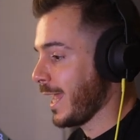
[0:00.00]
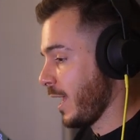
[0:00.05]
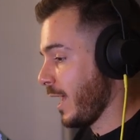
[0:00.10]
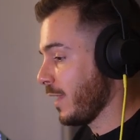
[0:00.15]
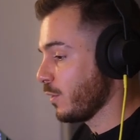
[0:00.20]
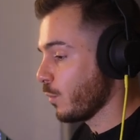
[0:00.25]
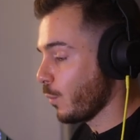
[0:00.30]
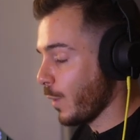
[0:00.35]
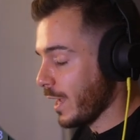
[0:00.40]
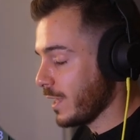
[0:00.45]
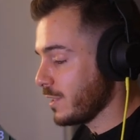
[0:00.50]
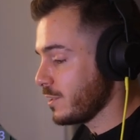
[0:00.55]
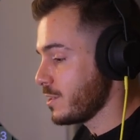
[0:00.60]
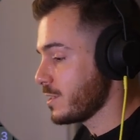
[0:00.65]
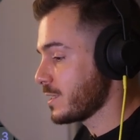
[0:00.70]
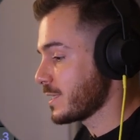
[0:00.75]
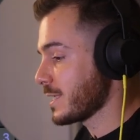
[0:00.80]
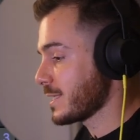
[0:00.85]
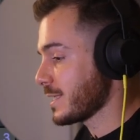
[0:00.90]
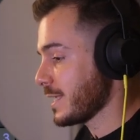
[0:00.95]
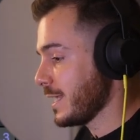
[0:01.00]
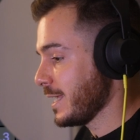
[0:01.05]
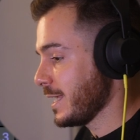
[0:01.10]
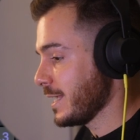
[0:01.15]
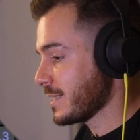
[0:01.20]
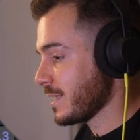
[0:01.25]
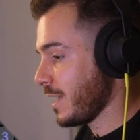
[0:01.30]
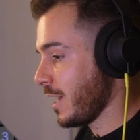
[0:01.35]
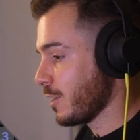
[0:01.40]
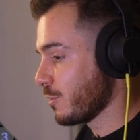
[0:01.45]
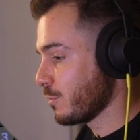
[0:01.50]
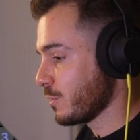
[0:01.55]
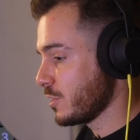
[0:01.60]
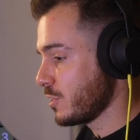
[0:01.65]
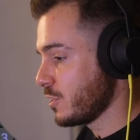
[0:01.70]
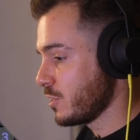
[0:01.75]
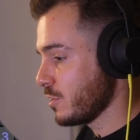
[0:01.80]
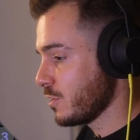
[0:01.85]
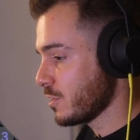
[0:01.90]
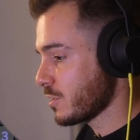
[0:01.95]
And the way I use this is I
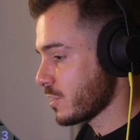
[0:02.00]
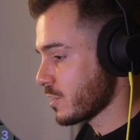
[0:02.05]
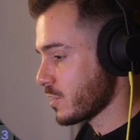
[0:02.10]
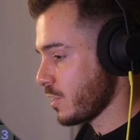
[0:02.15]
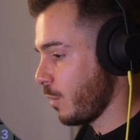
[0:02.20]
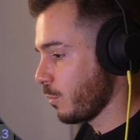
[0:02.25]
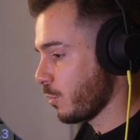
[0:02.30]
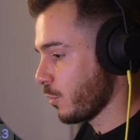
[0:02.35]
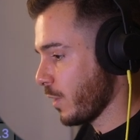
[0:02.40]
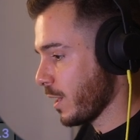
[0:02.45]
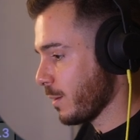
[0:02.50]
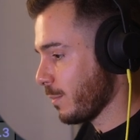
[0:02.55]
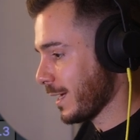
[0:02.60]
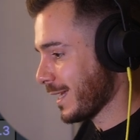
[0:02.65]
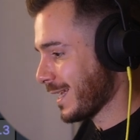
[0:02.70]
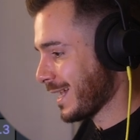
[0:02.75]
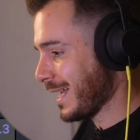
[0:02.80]
reduce the sample rate by